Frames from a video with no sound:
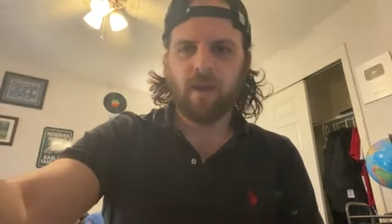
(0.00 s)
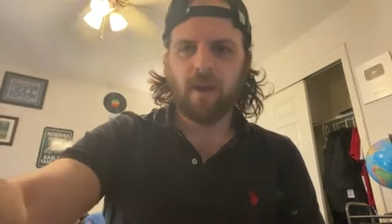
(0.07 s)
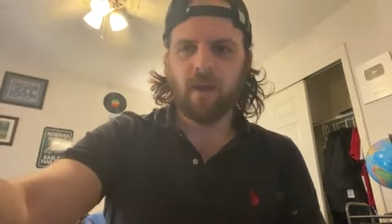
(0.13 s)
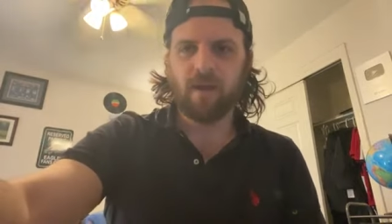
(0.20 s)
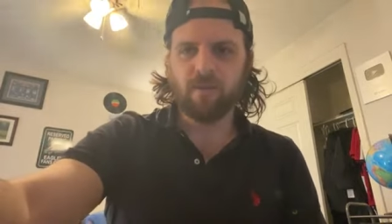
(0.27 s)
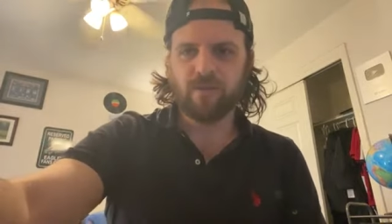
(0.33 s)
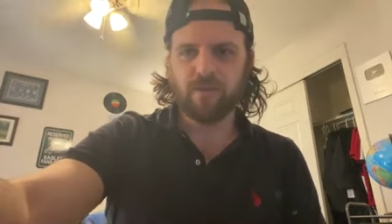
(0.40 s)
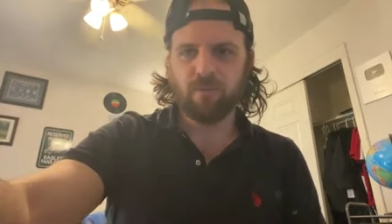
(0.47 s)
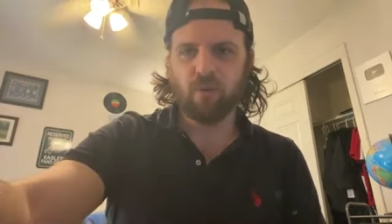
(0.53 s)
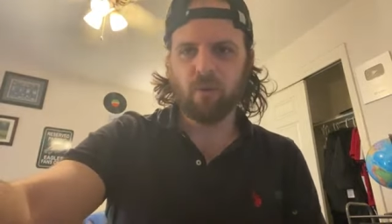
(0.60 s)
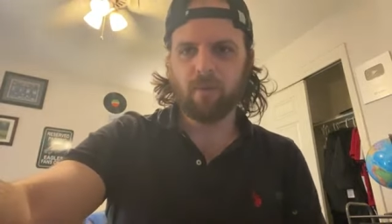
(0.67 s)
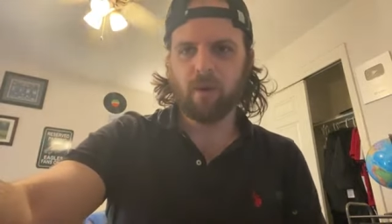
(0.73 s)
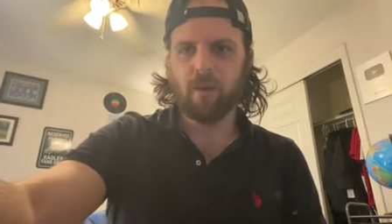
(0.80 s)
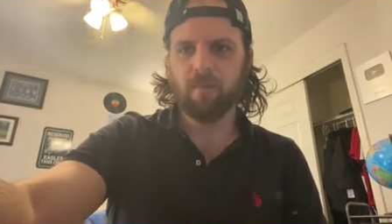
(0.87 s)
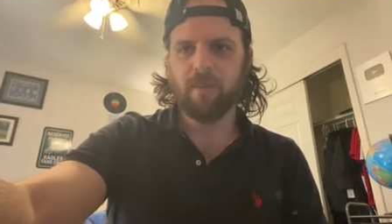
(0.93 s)
And
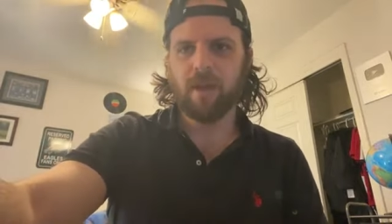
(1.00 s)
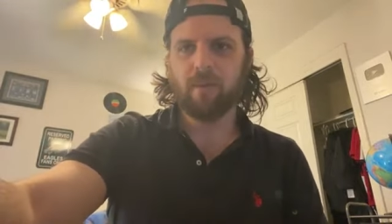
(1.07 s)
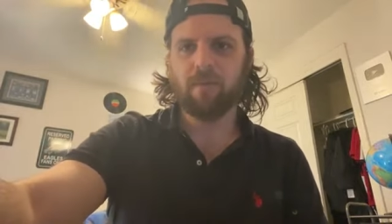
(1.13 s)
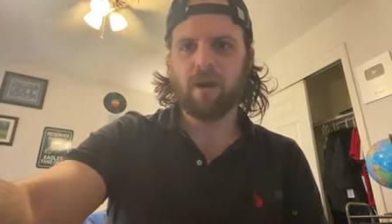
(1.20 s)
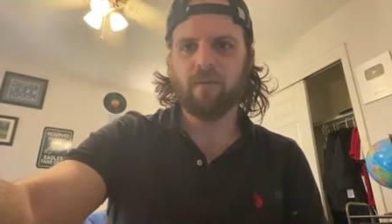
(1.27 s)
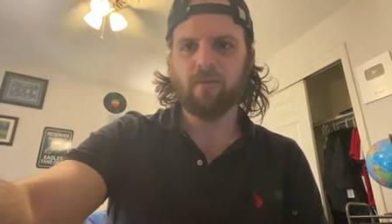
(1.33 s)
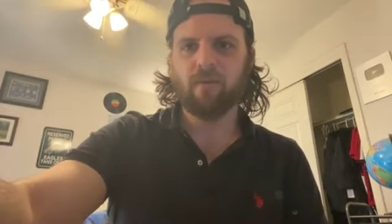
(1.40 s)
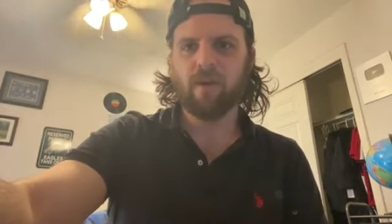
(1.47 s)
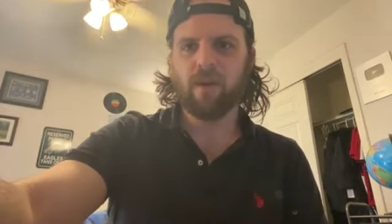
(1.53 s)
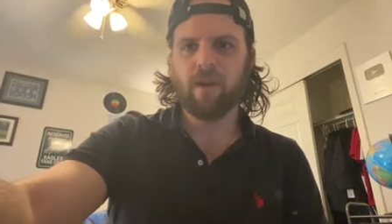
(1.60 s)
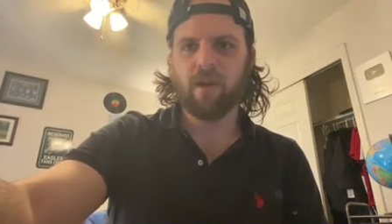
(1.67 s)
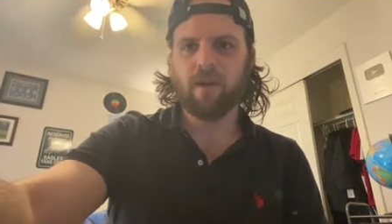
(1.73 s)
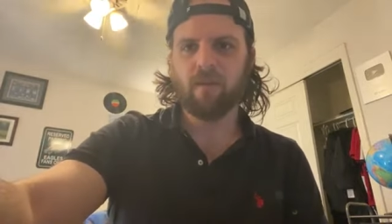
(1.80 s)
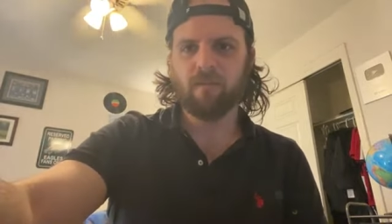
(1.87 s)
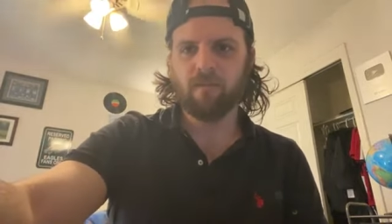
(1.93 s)
support me on PayPal for right
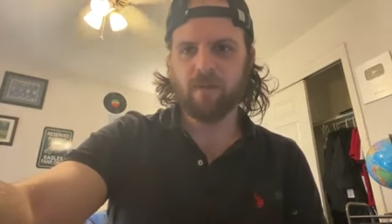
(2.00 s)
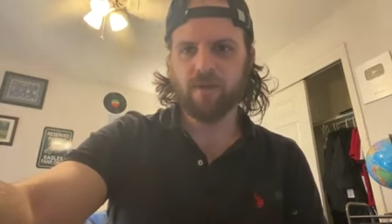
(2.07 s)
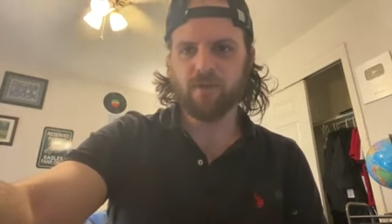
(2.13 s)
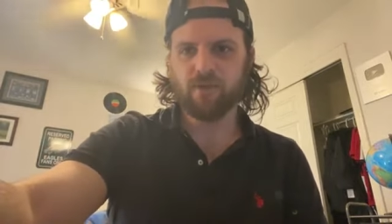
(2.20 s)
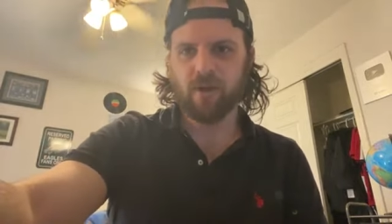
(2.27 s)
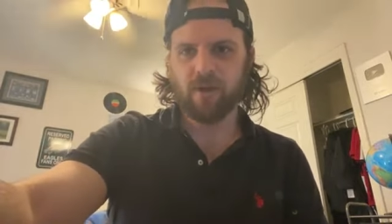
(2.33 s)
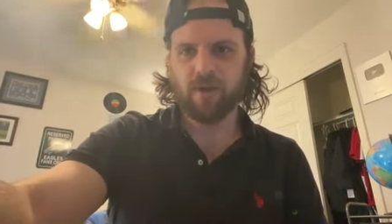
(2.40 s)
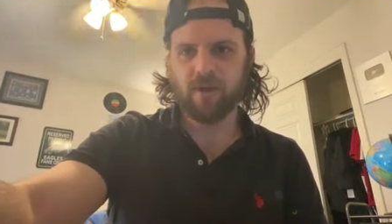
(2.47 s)
now until I